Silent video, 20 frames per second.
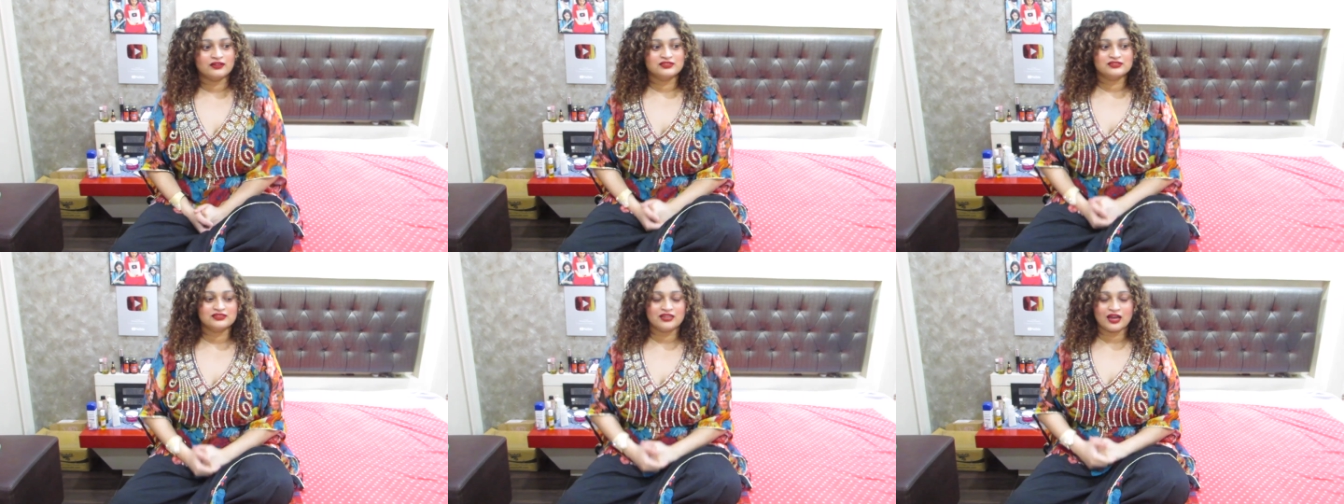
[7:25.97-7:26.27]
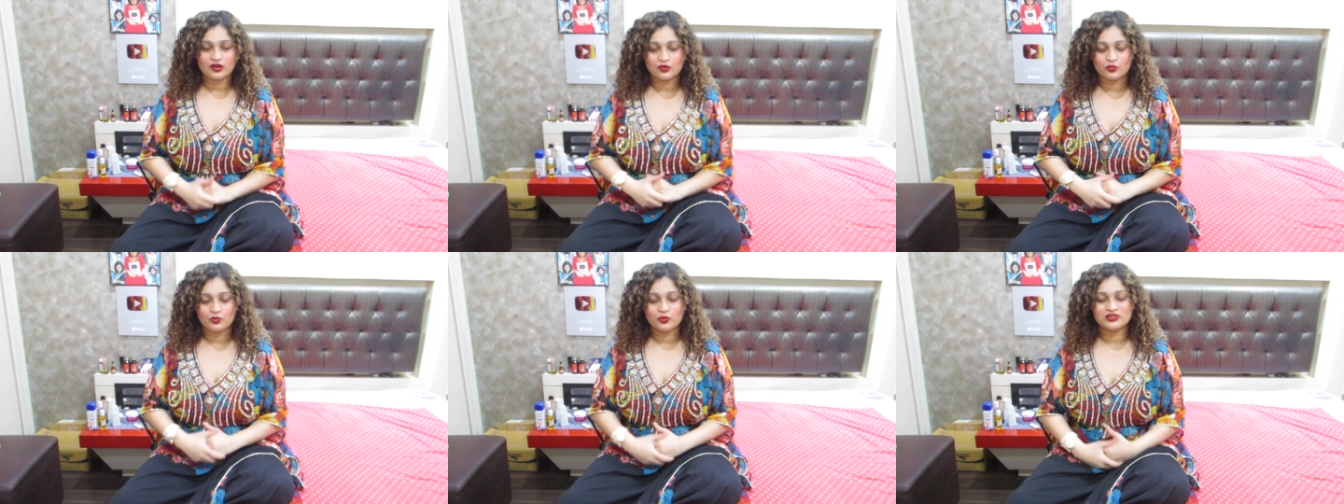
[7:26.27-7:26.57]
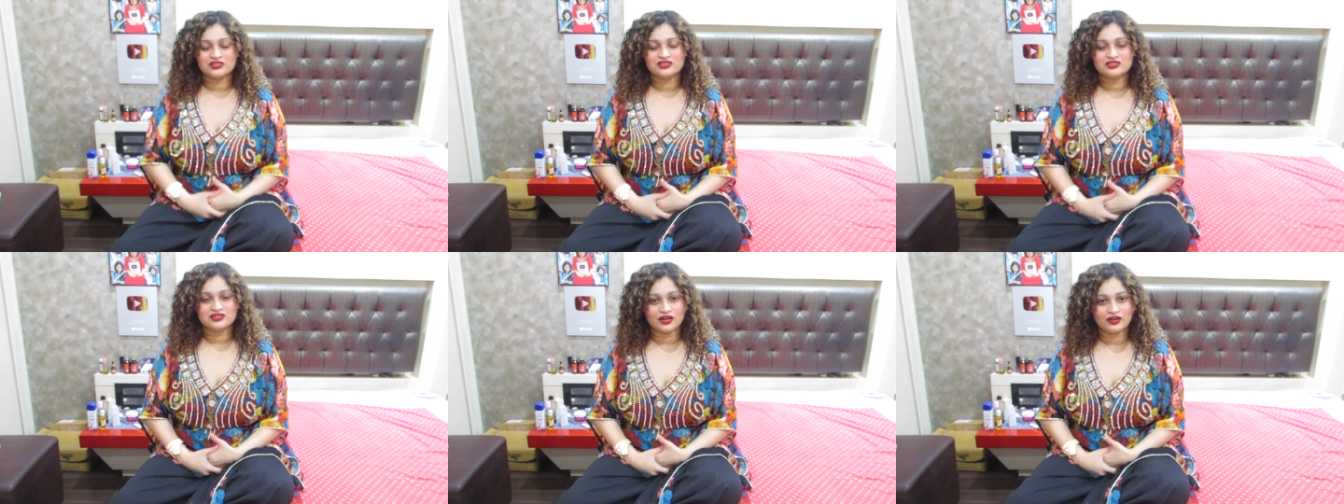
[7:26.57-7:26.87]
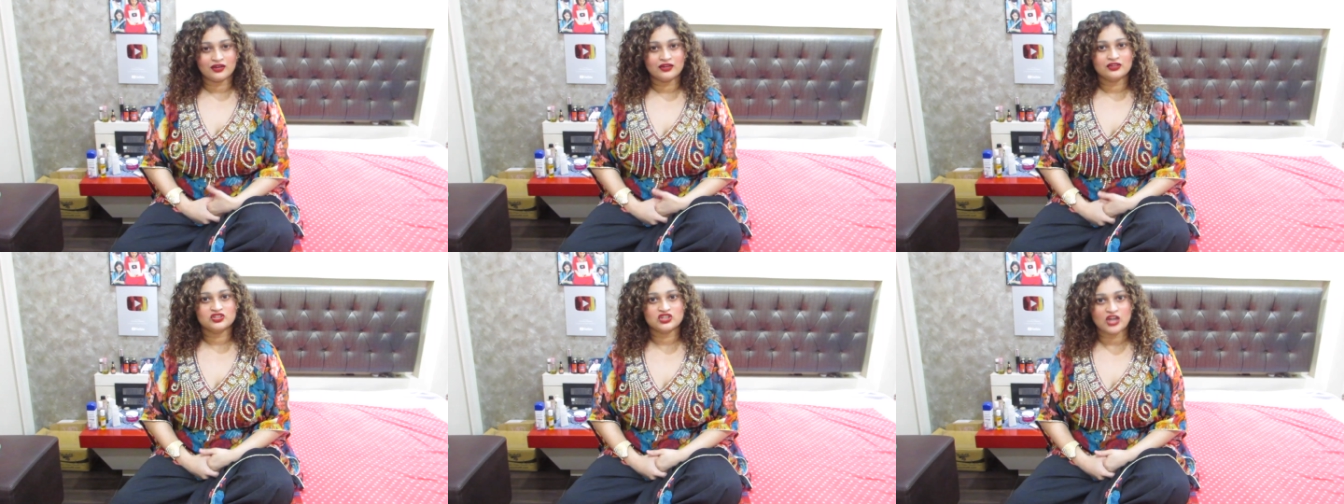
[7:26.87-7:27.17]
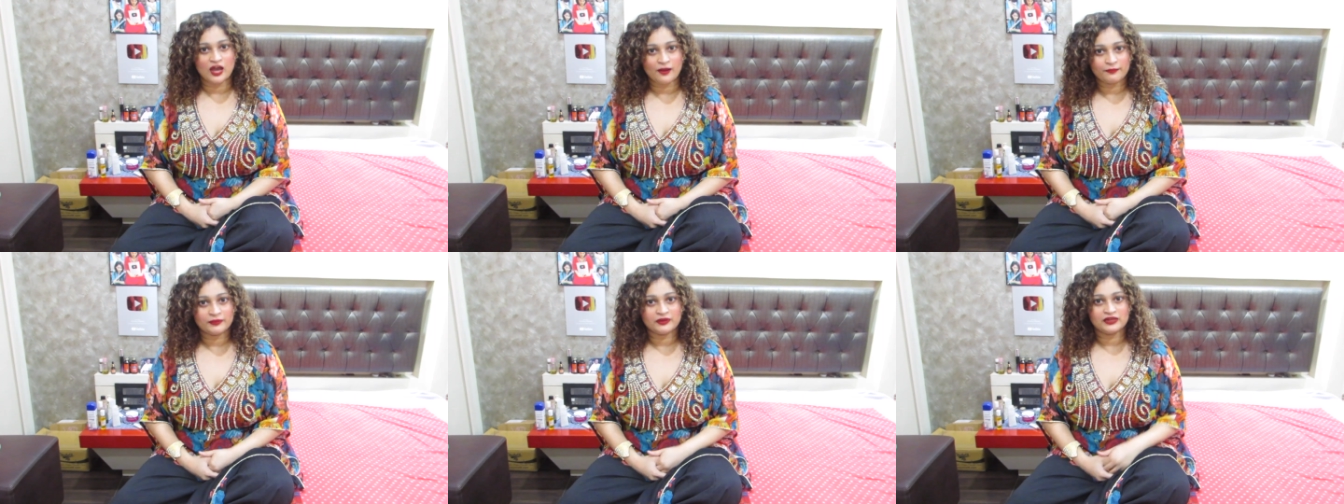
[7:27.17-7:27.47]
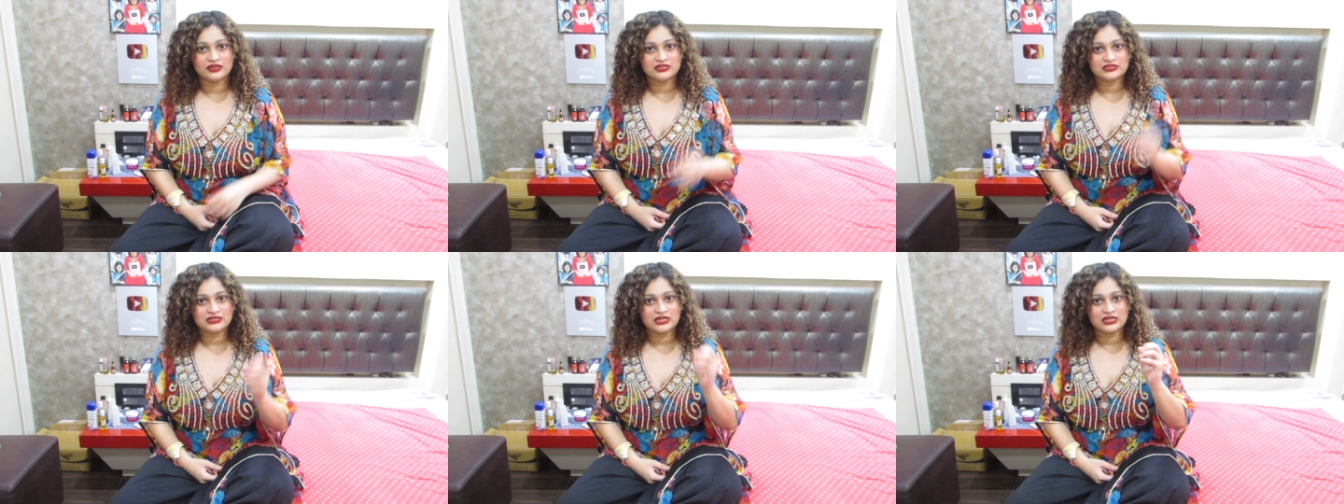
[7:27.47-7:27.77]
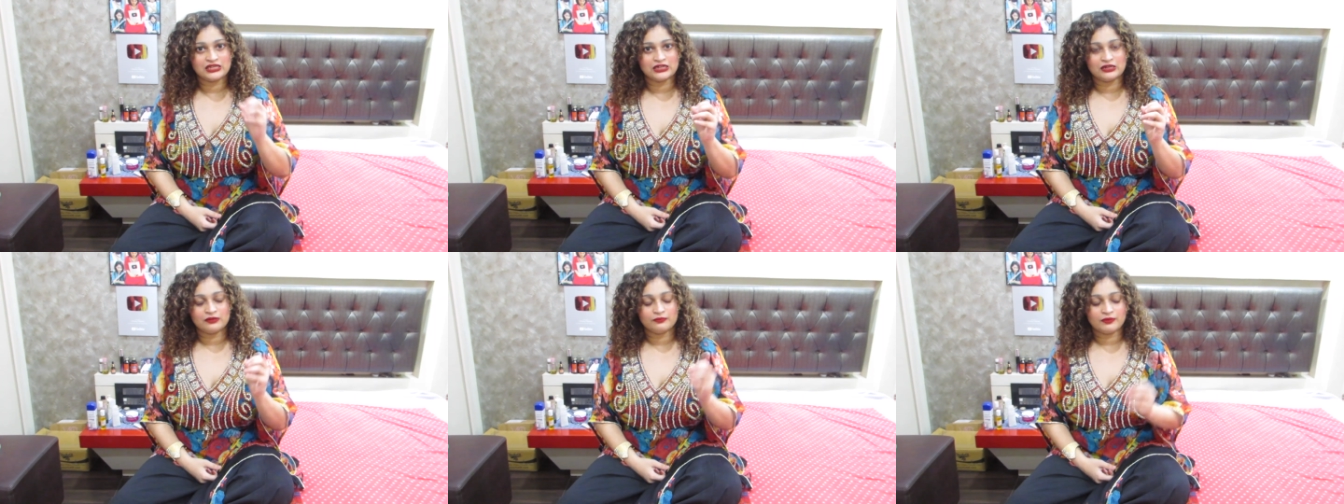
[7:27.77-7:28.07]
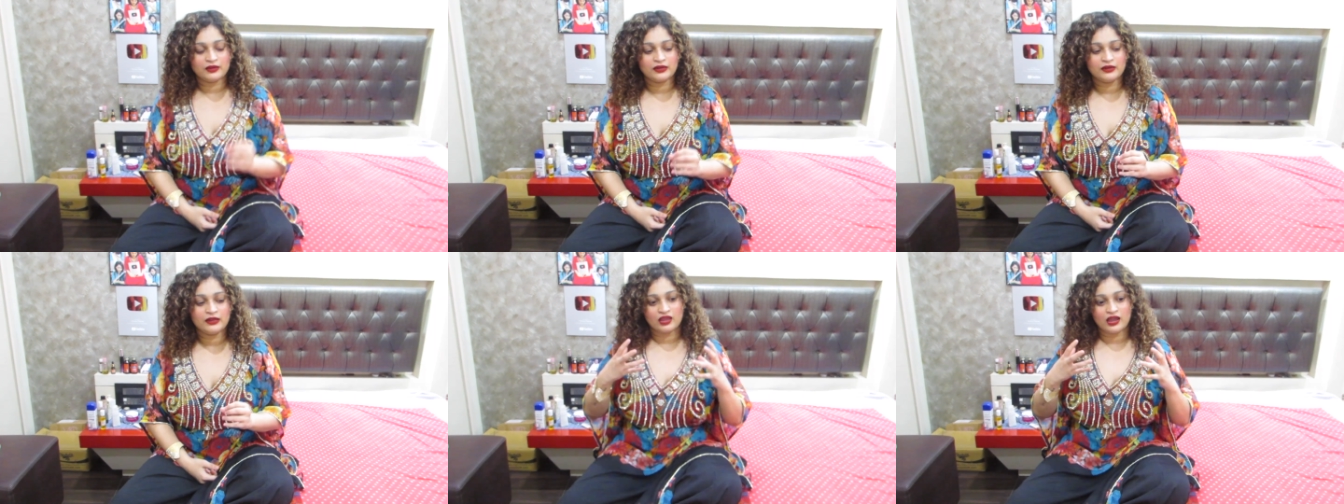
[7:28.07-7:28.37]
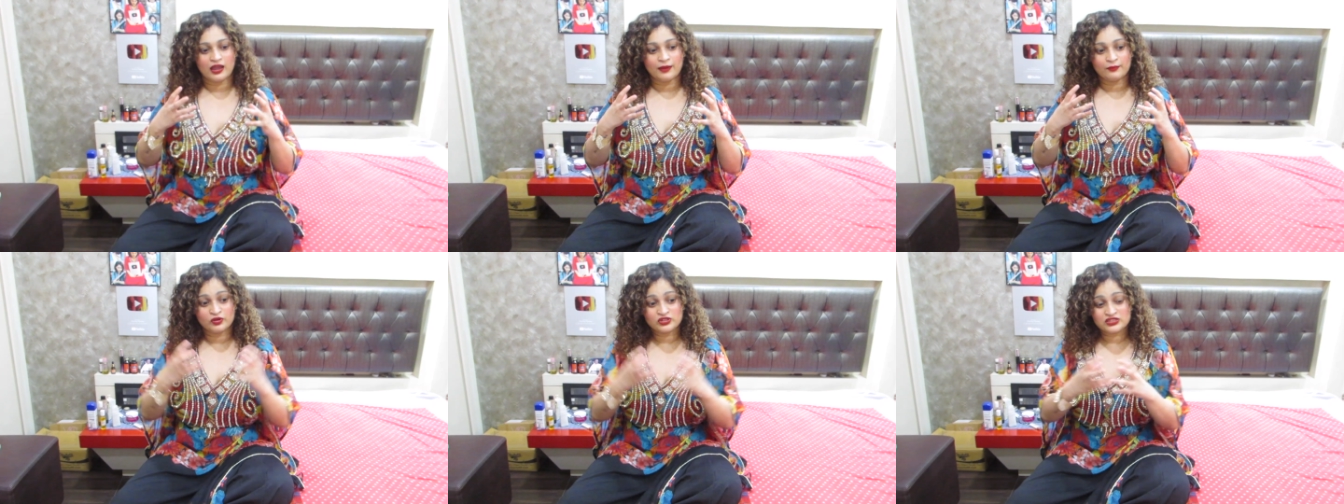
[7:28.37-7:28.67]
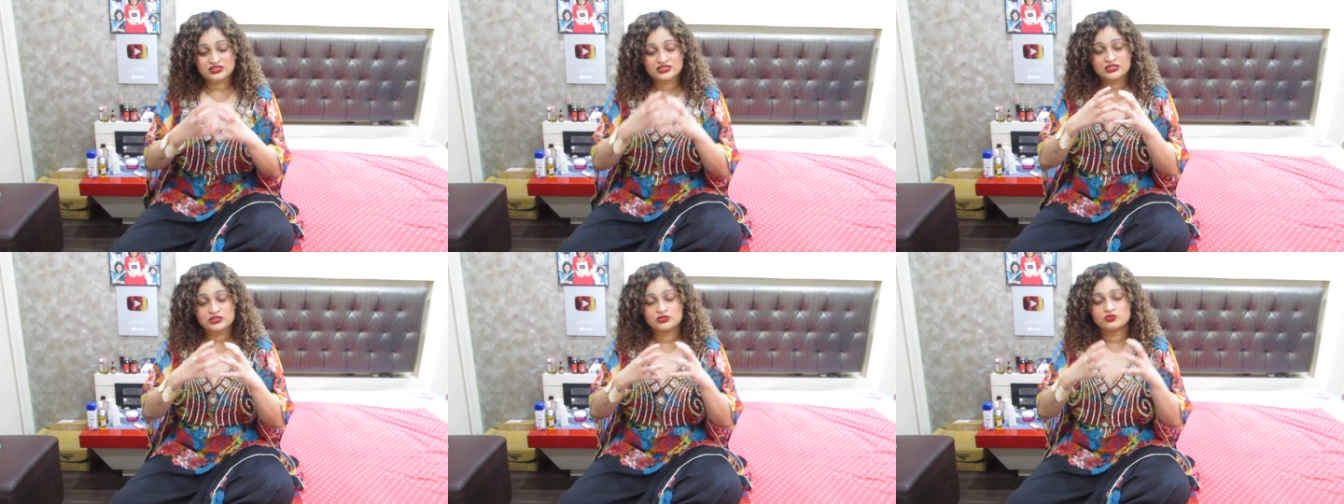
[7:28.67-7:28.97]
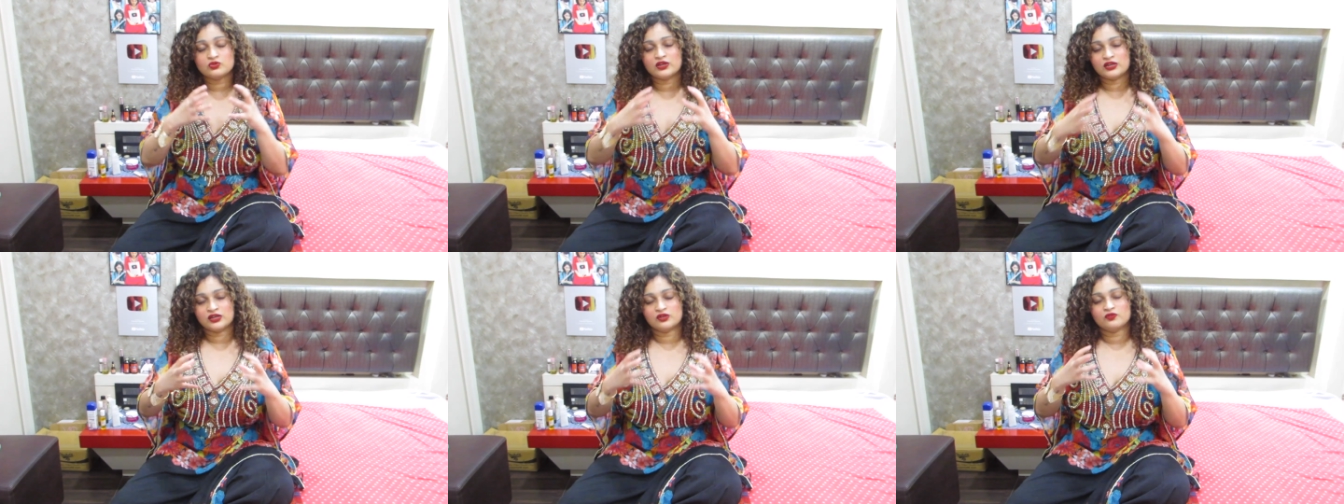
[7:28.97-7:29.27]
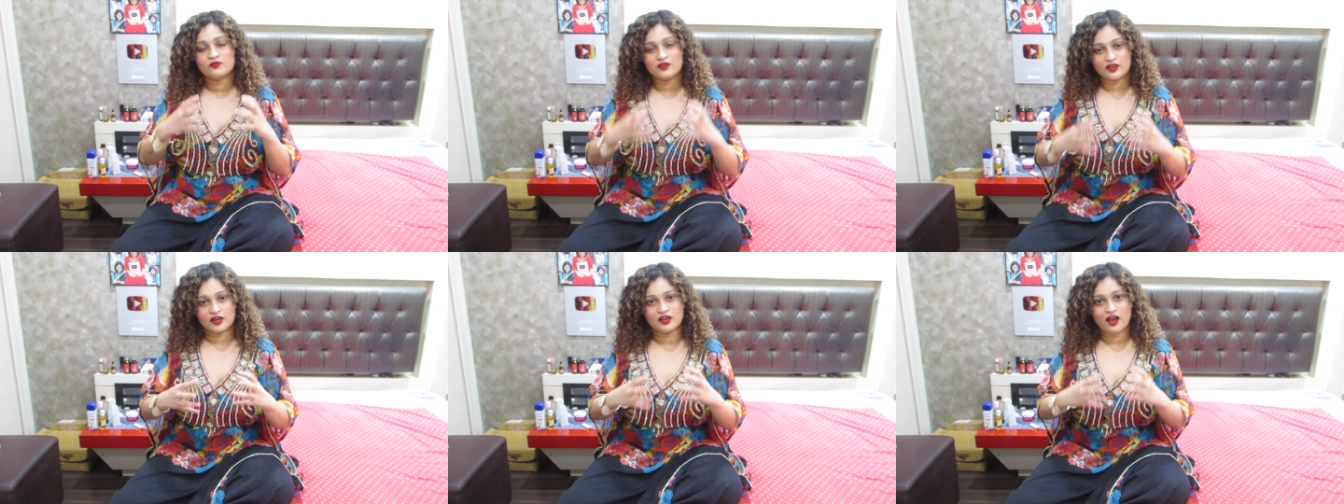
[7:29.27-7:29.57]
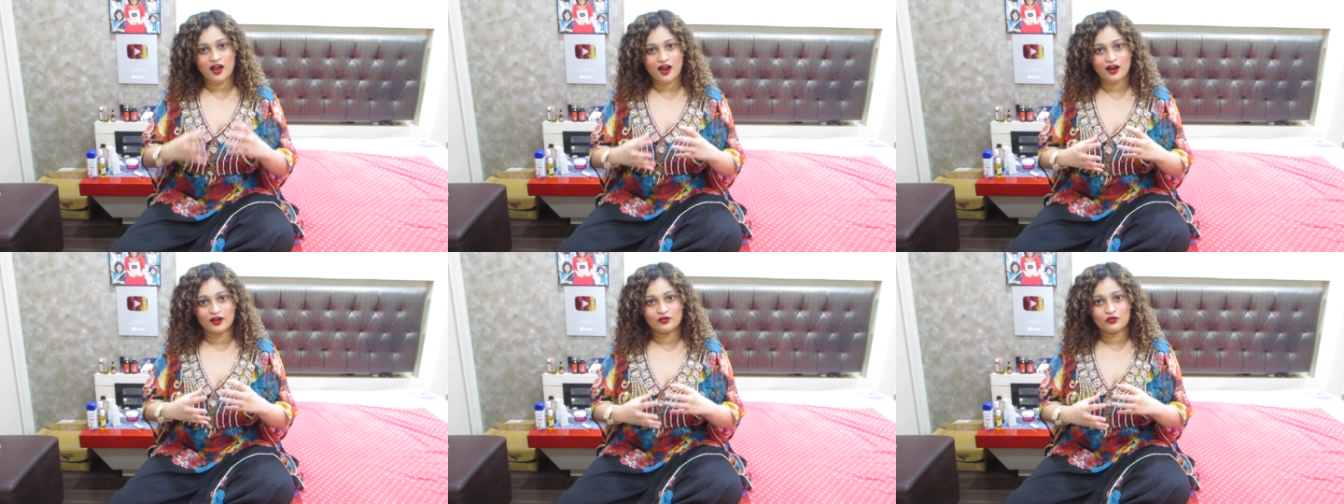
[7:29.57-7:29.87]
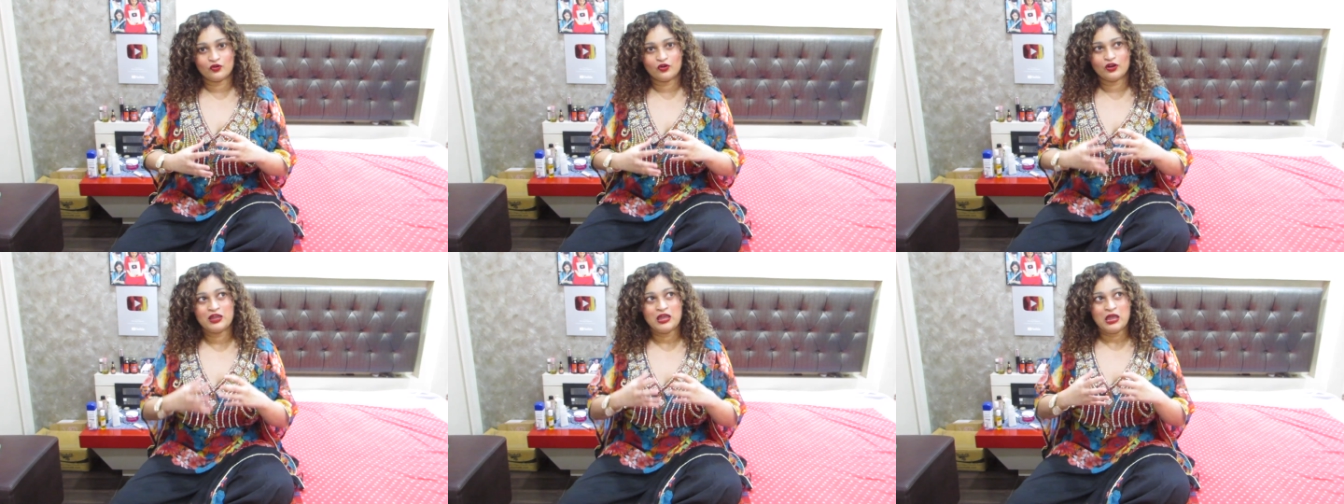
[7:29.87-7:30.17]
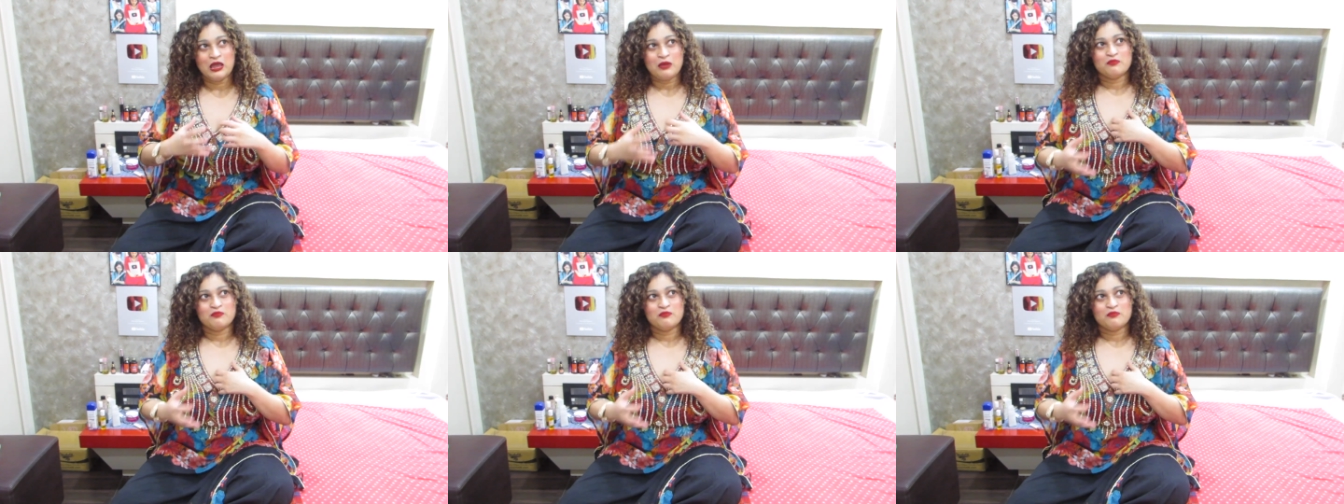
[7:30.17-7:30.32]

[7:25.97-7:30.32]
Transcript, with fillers: stuck with studying japanese a little bit i'm not still doing it very hardcore